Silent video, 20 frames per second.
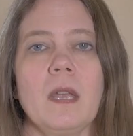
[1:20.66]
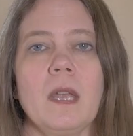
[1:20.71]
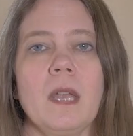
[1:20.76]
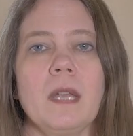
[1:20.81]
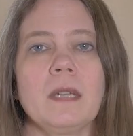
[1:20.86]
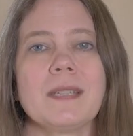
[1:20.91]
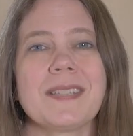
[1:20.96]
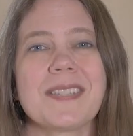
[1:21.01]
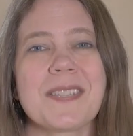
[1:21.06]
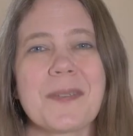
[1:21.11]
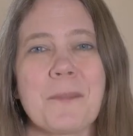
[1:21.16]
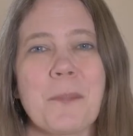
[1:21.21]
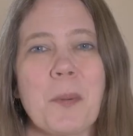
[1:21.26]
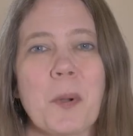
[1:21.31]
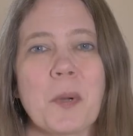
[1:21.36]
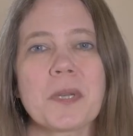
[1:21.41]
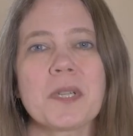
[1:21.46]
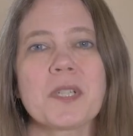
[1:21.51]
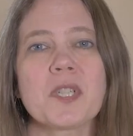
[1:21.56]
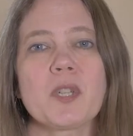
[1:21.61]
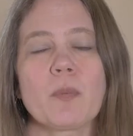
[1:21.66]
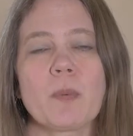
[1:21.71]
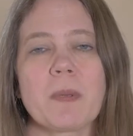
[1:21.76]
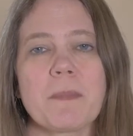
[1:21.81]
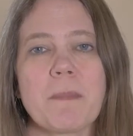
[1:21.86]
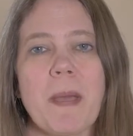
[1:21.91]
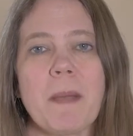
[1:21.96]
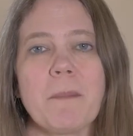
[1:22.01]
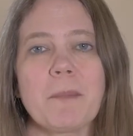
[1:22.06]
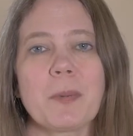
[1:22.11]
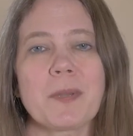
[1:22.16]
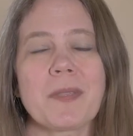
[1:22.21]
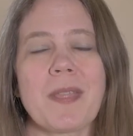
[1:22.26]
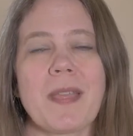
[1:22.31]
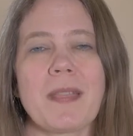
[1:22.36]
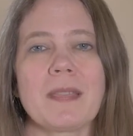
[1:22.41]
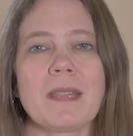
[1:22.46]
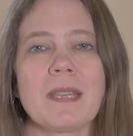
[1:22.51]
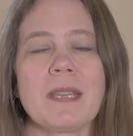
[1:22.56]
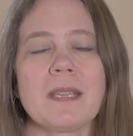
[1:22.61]
And it's important to remember
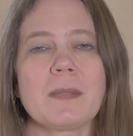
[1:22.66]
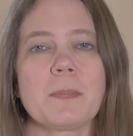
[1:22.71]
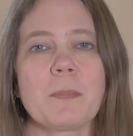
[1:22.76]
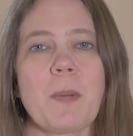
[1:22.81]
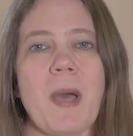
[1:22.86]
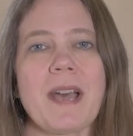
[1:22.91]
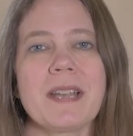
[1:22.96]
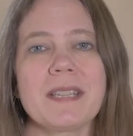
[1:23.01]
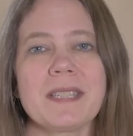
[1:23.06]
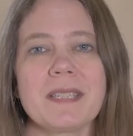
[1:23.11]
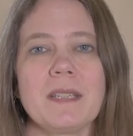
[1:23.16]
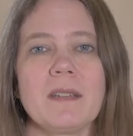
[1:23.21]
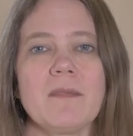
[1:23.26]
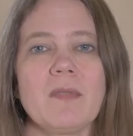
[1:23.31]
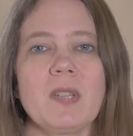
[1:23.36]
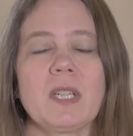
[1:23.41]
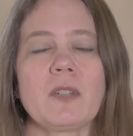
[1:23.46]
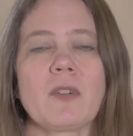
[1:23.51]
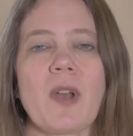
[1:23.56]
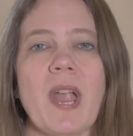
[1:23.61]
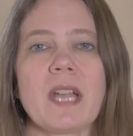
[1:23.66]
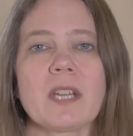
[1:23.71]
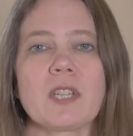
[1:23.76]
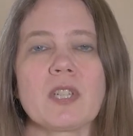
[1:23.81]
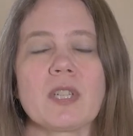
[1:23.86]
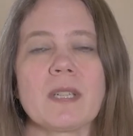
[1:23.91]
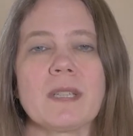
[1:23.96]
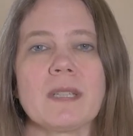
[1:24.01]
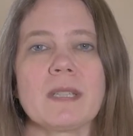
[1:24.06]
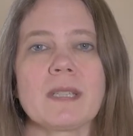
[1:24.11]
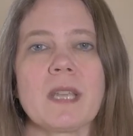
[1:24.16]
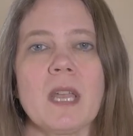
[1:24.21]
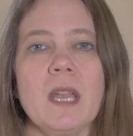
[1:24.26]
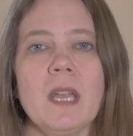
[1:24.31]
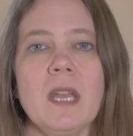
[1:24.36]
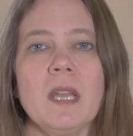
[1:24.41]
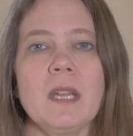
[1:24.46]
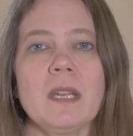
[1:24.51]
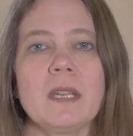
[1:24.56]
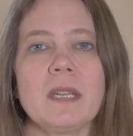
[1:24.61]
that these positive interactions
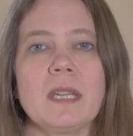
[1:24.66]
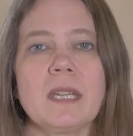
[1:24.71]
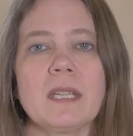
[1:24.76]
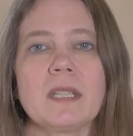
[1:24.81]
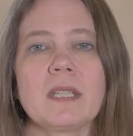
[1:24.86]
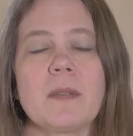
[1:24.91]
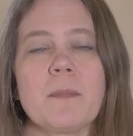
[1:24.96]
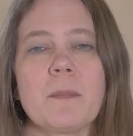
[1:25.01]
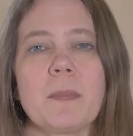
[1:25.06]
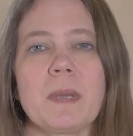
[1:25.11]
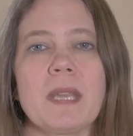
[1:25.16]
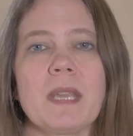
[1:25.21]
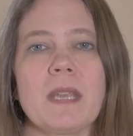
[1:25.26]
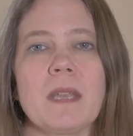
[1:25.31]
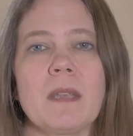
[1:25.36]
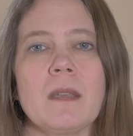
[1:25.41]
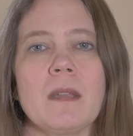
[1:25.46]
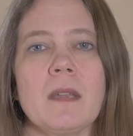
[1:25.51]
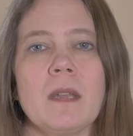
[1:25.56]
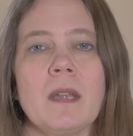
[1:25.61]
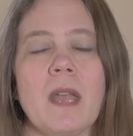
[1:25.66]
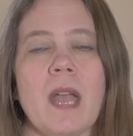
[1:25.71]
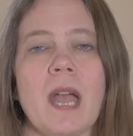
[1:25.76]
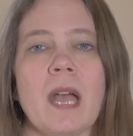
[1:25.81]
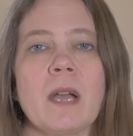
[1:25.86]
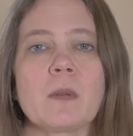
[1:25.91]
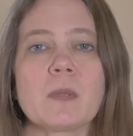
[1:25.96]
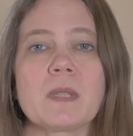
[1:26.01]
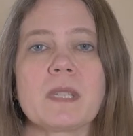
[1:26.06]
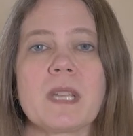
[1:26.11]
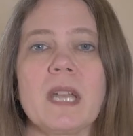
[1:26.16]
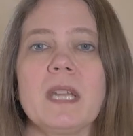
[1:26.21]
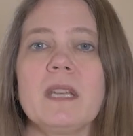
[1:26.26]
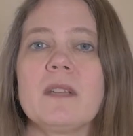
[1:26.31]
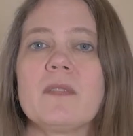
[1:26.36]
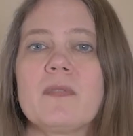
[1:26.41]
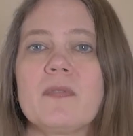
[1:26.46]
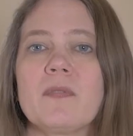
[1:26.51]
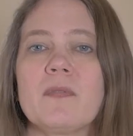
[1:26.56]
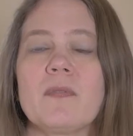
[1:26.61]
need to be outside
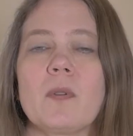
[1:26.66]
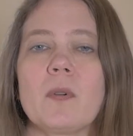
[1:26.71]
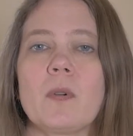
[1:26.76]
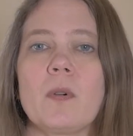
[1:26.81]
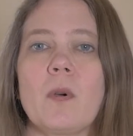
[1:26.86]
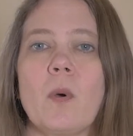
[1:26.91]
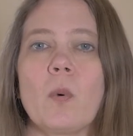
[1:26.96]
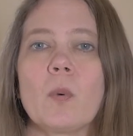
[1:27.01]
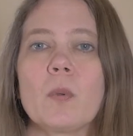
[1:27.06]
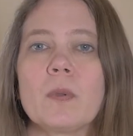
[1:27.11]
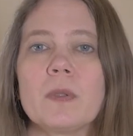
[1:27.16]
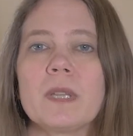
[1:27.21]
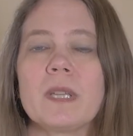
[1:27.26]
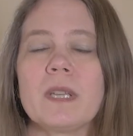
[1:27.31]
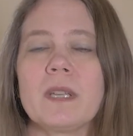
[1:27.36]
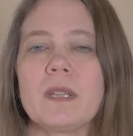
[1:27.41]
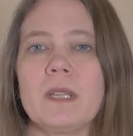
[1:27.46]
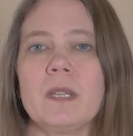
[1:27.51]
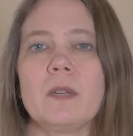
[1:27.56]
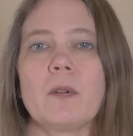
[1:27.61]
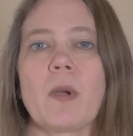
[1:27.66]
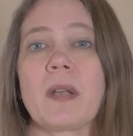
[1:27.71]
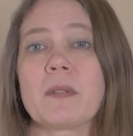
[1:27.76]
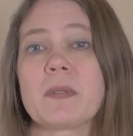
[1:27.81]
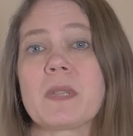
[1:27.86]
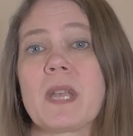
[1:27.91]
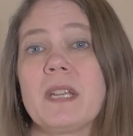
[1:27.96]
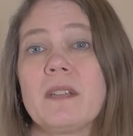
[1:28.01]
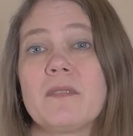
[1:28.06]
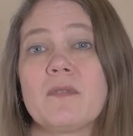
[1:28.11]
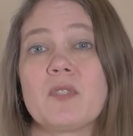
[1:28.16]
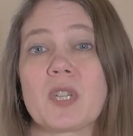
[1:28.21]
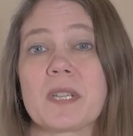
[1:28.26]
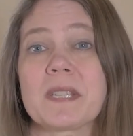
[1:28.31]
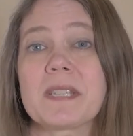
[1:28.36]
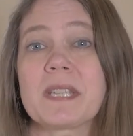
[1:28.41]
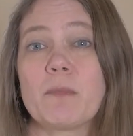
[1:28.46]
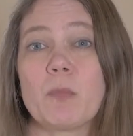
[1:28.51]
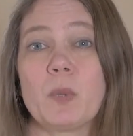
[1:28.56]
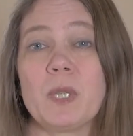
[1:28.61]
of only, you know, outside of
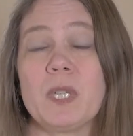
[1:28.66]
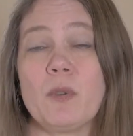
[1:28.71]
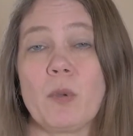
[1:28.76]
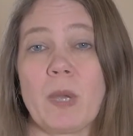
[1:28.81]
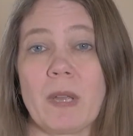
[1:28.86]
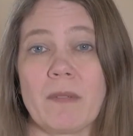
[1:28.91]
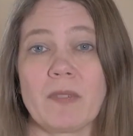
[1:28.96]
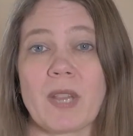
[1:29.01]
just when you give